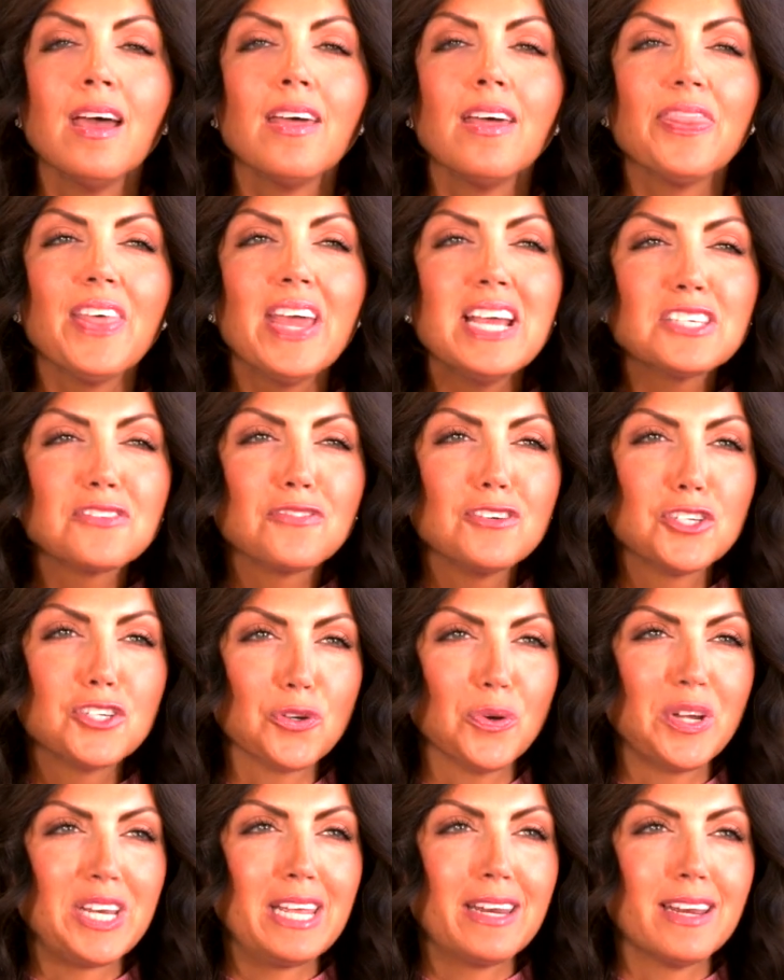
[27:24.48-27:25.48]
Thanks for
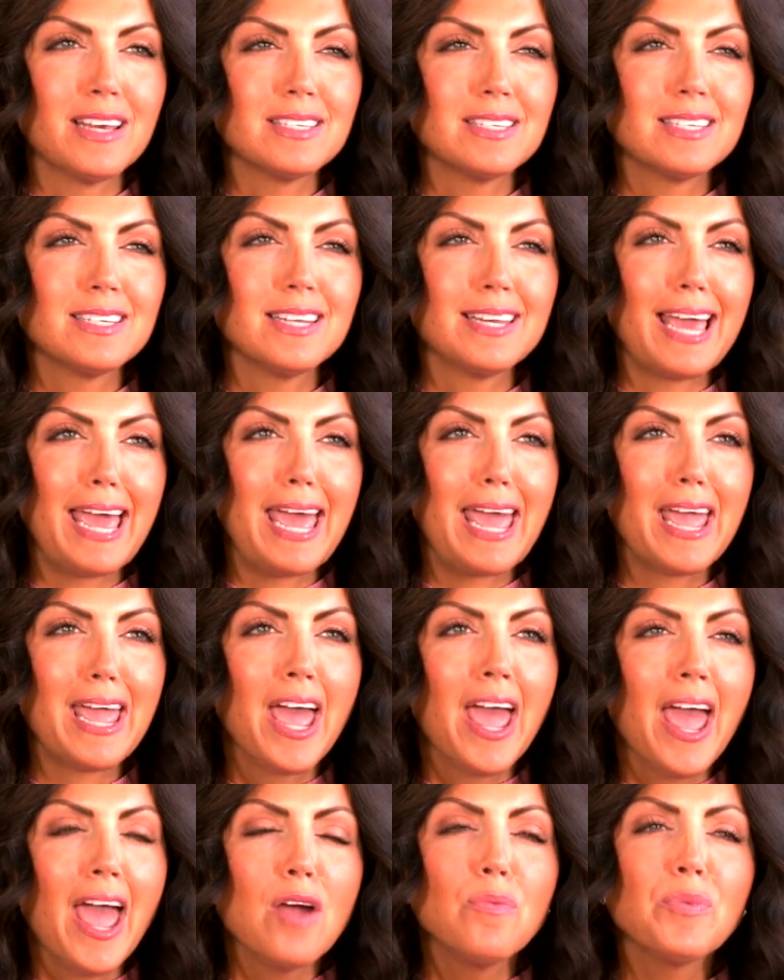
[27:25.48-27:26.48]
joining us
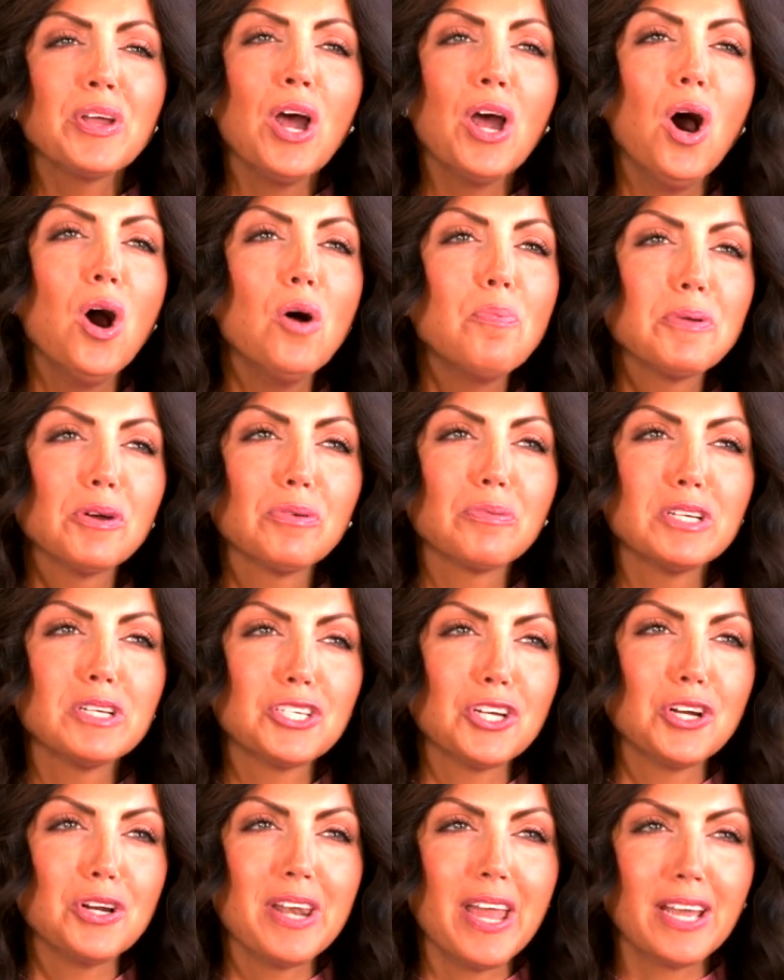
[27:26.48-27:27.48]
today, and we hope you'll
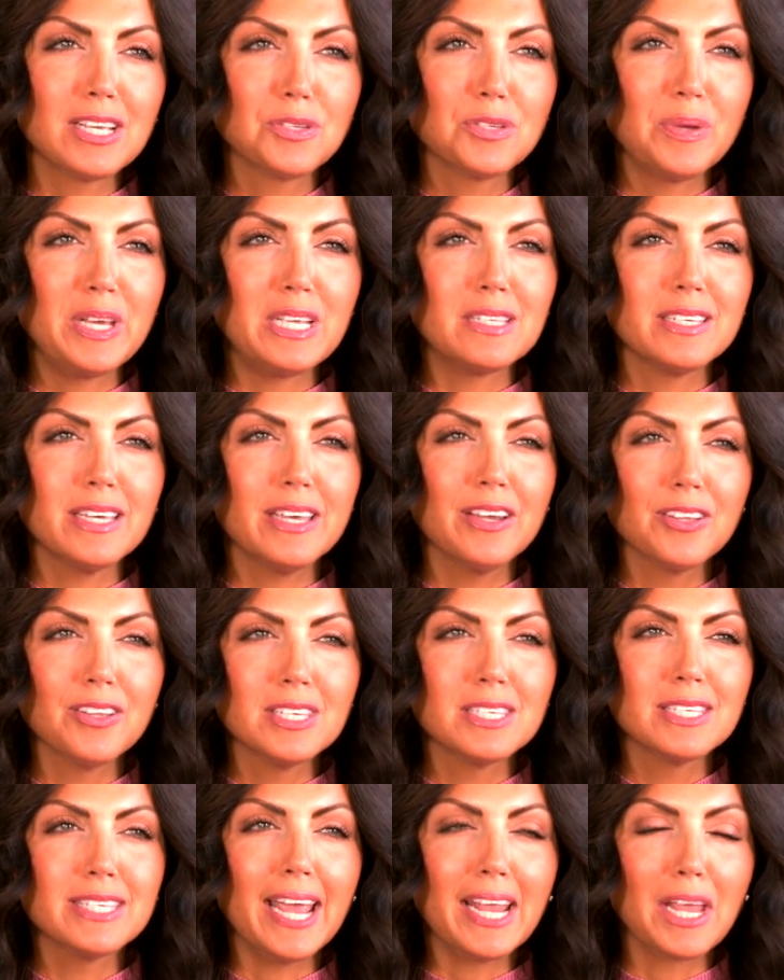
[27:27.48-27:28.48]
return next week to hear
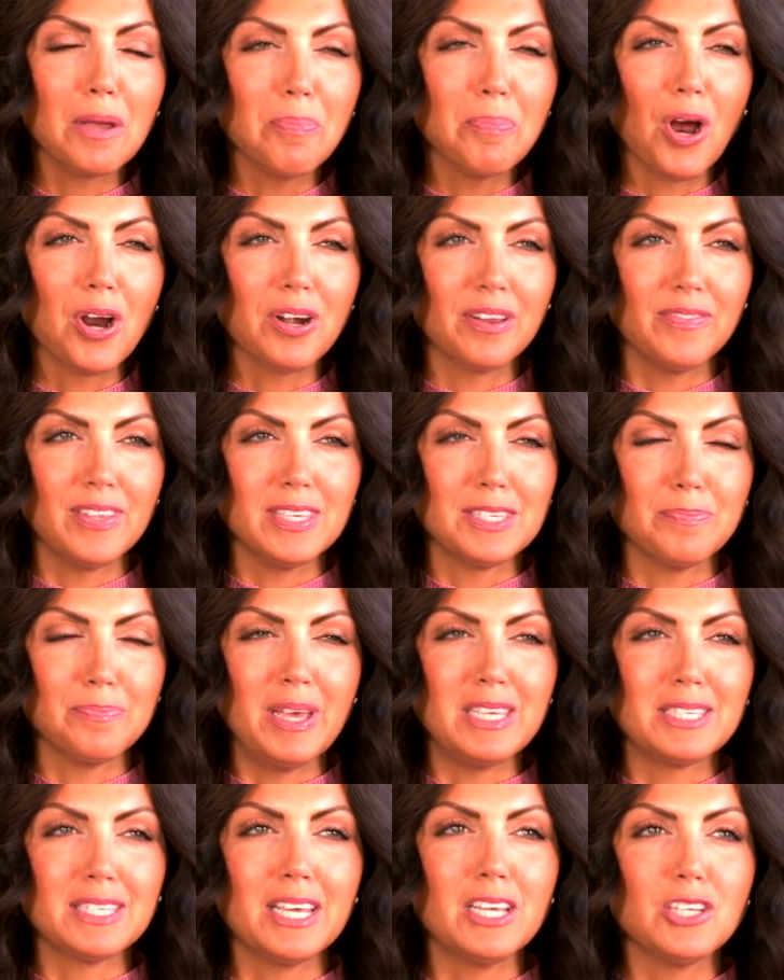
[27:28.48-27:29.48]
the second part of this
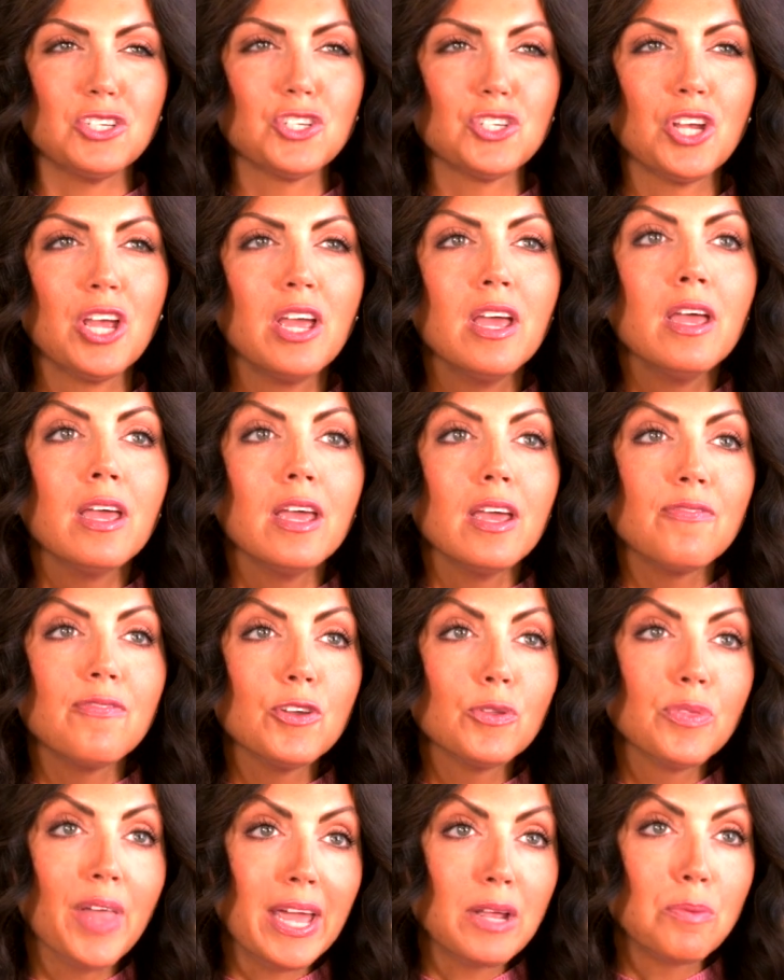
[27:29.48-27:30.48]
message. If
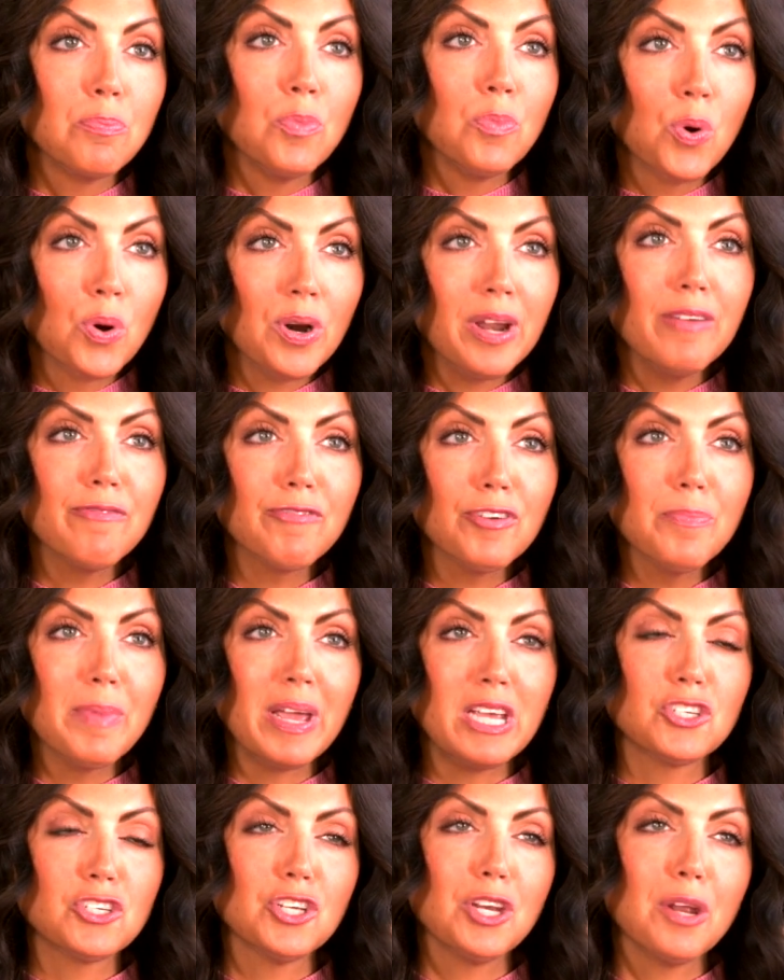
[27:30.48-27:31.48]
you'd like more
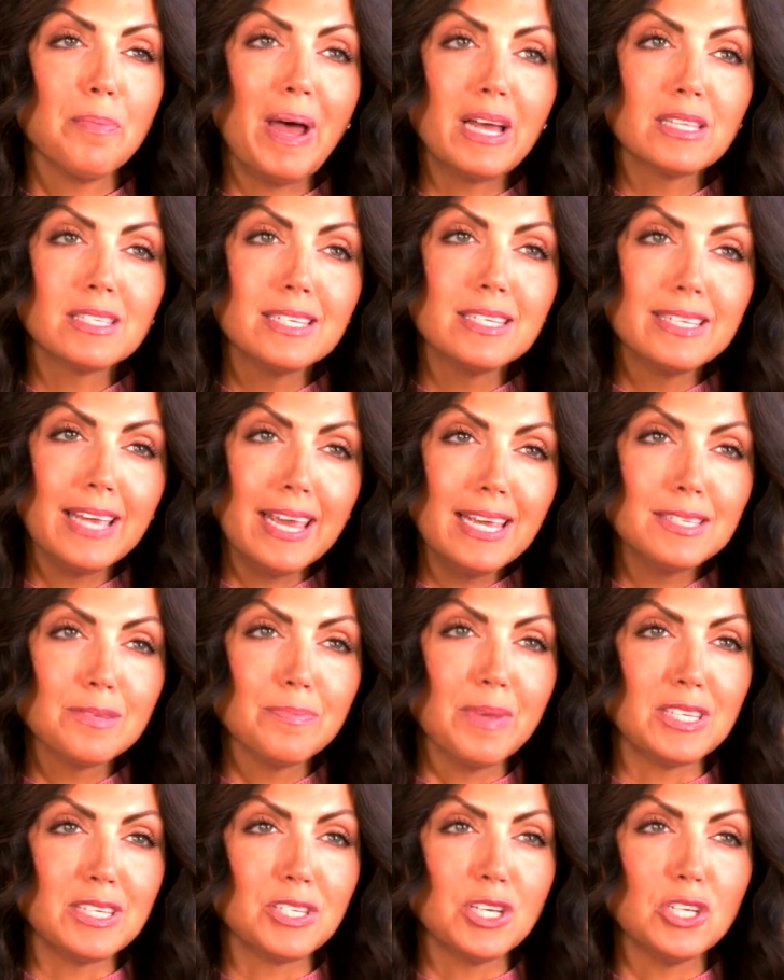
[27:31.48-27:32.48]
information about today's
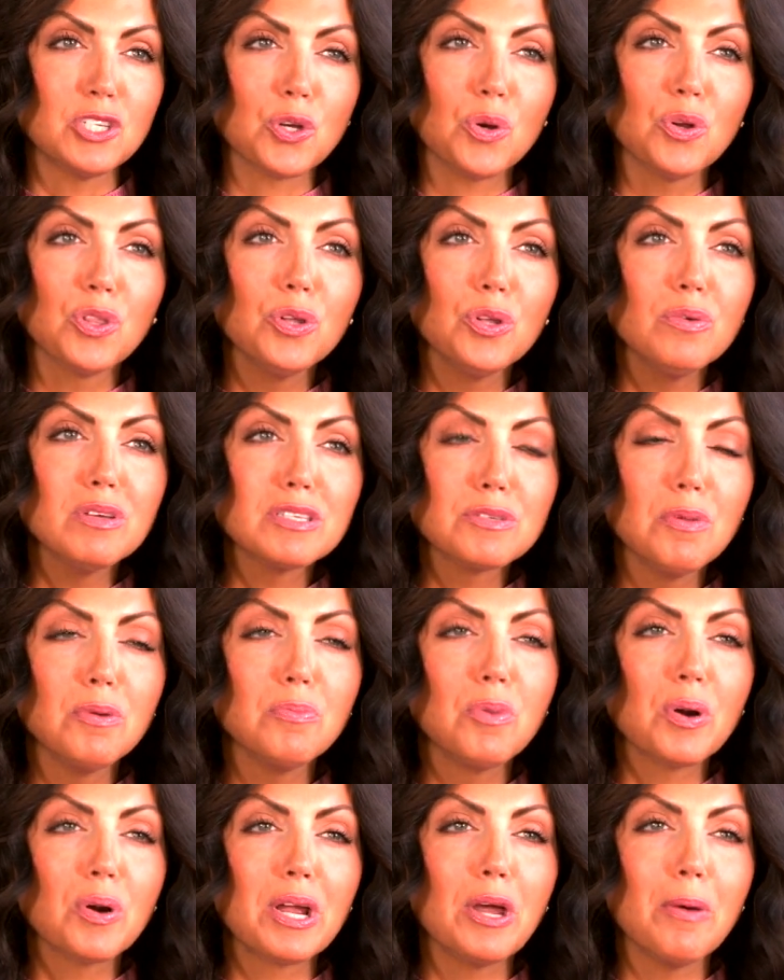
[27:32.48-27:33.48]
message or Lewis
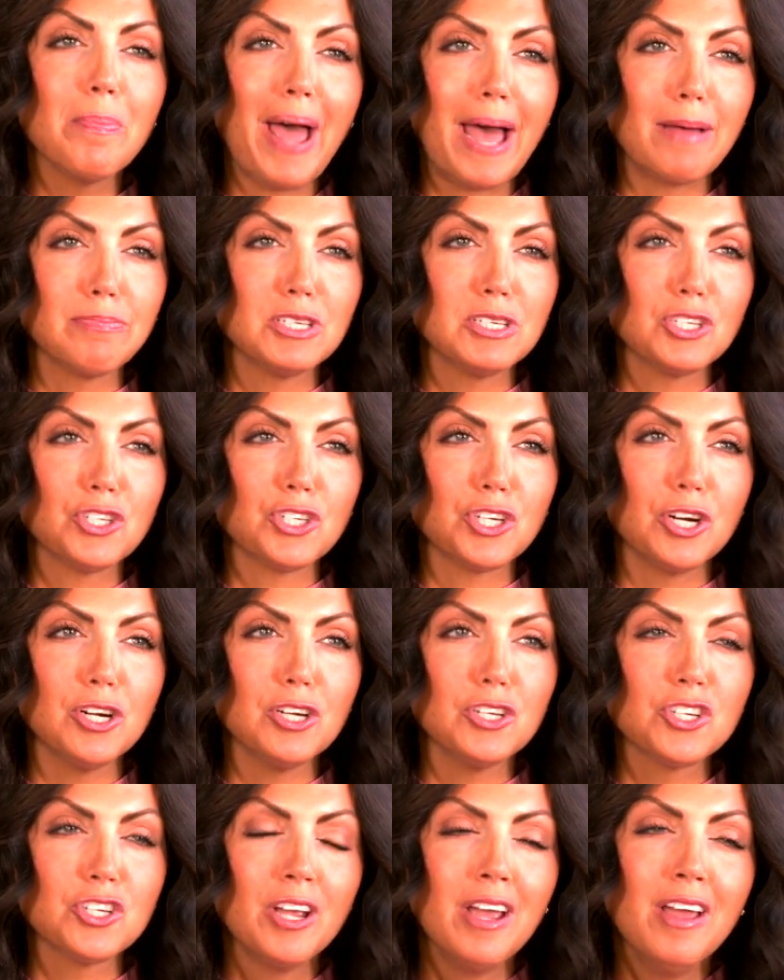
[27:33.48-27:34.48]
Memorial Baptist
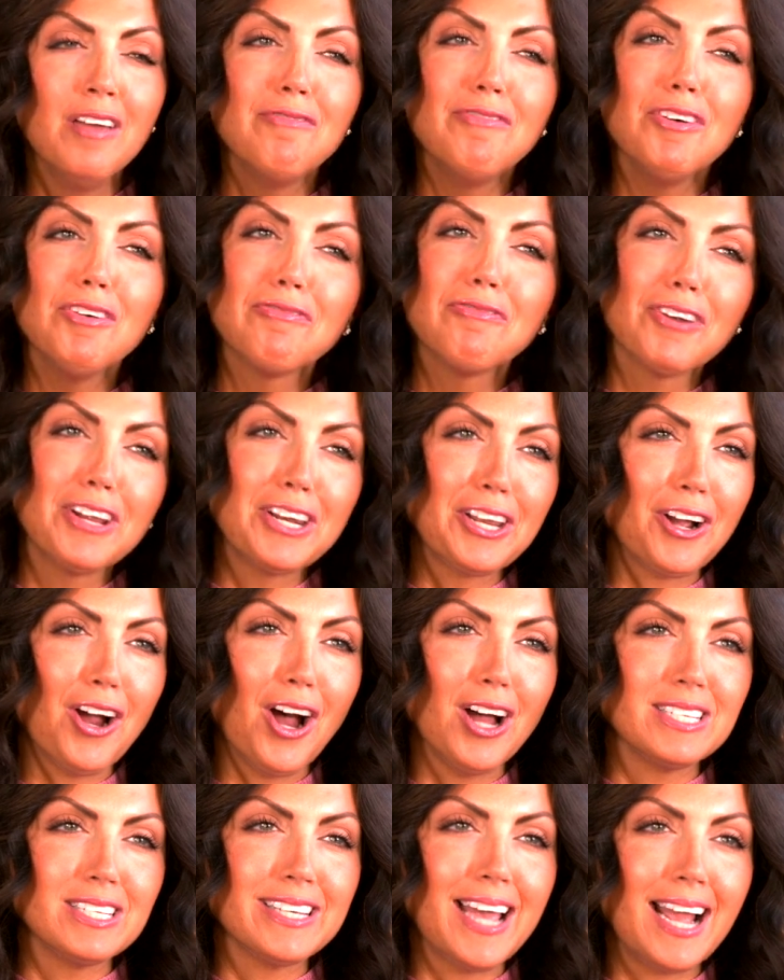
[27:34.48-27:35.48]
Church, feel free to
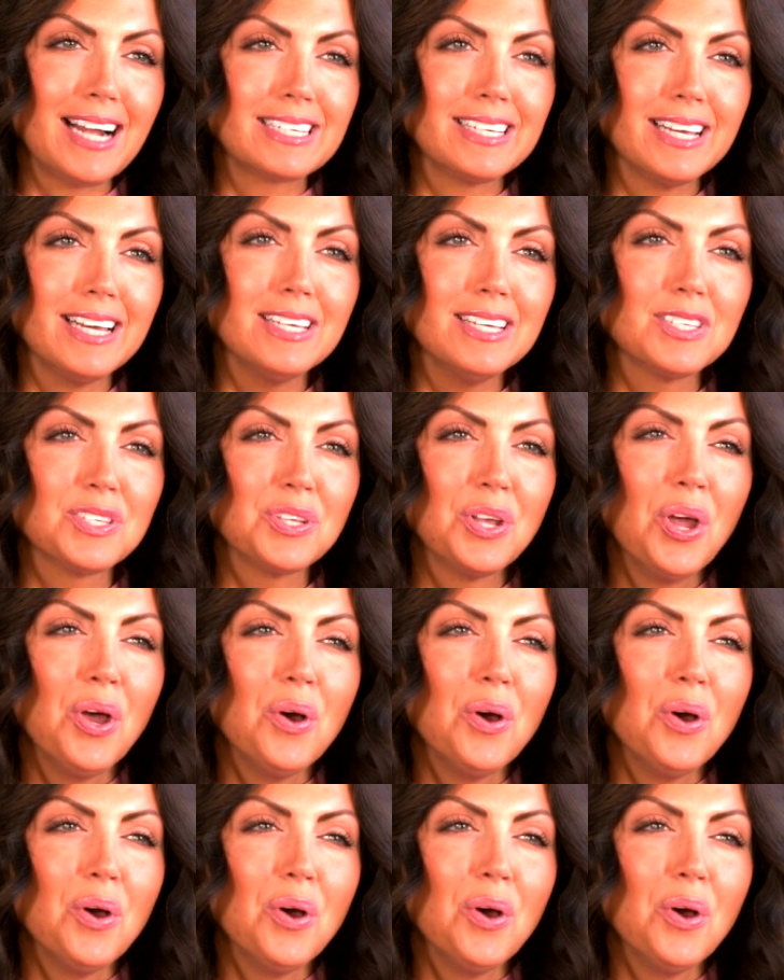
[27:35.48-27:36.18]
contact us.